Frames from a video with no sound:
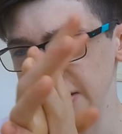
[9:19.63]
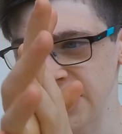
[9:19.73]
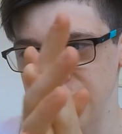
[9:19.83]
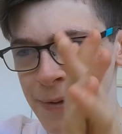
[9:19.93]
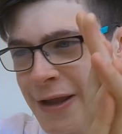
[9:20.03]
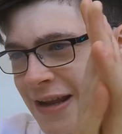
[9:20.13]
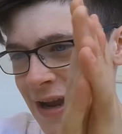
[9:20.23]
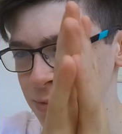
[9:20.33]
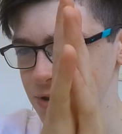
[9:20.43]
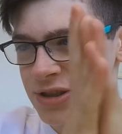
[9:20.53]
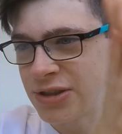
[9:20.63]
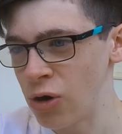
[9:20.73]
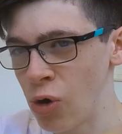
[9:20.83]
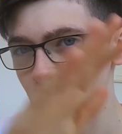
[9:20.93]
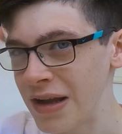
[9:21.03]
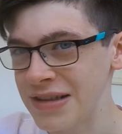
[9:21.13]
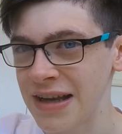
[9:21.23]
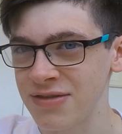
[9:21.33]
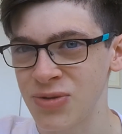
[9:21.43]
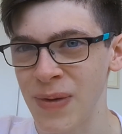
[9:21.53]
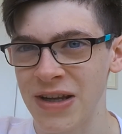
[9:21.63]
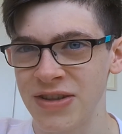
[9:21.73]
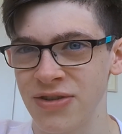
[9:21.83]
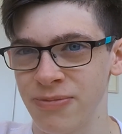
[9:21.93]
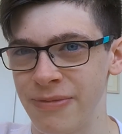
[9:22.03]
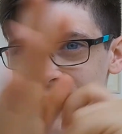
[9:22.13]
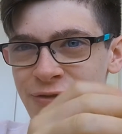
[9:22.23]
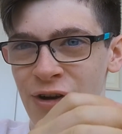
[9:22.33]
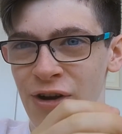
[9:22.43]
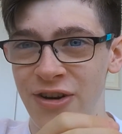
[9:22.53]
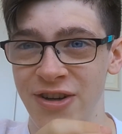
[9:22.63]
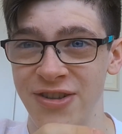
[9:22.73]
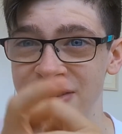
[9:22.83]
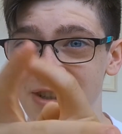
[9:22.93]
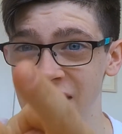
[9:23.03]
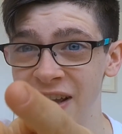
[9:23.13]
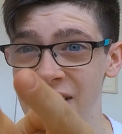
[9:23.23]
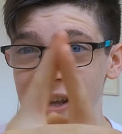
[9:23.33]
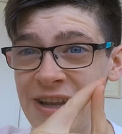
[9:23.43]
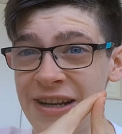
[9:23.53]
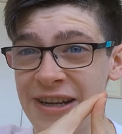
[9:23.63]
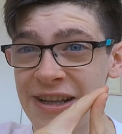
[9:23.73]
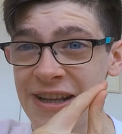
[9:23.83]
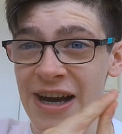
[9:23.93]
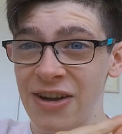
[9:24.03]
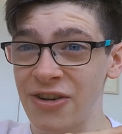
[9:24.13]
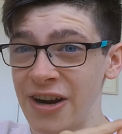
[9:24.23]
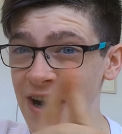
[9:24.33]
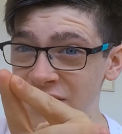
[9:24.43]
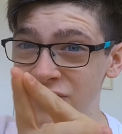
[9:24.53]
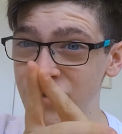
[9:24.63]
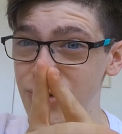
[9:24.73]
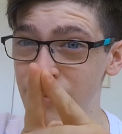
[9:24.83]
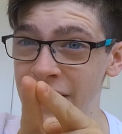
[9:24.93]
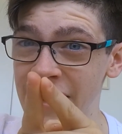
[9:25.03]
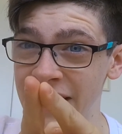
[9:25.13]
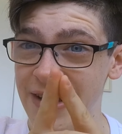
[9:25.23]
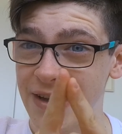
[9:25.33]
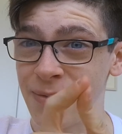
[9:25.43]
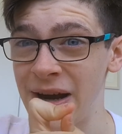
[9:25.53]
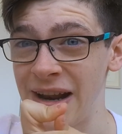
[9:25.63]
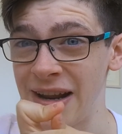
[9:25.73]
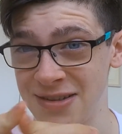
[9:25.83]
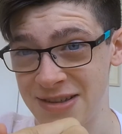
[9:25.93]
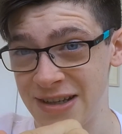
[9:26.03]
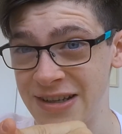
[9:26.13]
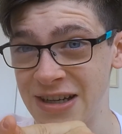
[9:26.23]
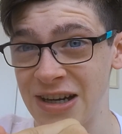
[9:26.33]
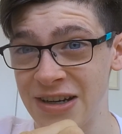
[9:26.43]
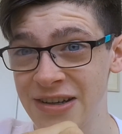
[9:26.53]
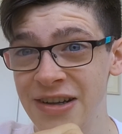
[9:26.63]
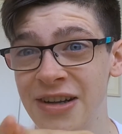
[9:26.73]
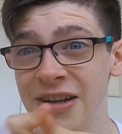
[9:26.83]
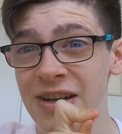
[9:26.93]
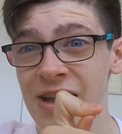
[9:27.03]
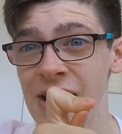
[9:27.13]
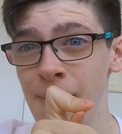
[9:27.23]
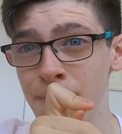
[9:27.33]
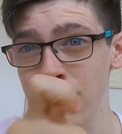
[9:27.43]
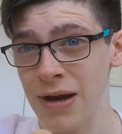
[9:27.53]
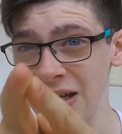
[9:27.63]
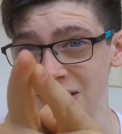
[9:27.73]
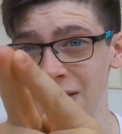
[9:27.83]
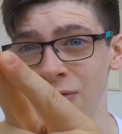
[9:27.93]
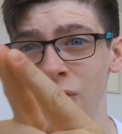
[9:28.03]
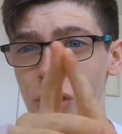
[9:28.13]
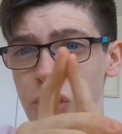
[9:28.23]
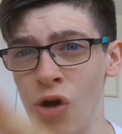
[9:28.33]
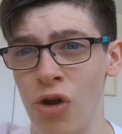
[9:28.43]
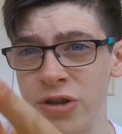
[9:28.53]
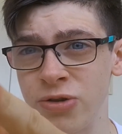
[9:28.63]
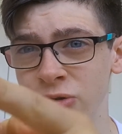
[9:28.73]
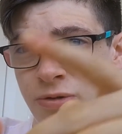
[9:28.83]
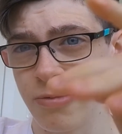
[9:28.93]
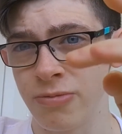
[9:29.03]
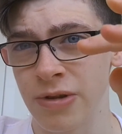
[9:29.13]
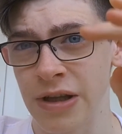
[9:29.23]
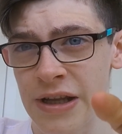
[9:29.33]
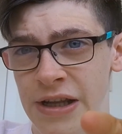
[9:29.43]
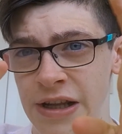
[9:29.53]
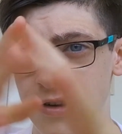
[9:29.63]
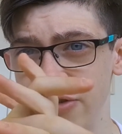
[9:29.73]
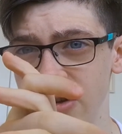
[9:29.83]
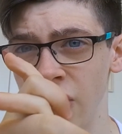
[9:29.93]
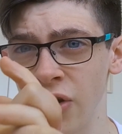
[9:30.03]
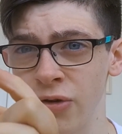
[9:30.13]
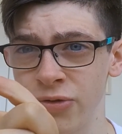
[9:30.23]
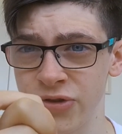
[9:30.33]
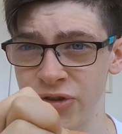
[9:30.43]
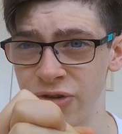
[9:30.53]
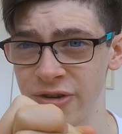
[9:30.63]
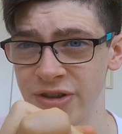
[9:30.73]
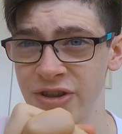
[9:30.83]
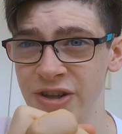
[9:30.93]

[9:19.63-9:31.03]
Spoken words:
being able to always have space on my phone, because in here I got a 128GB SD card, plus I've got 32 internal storage.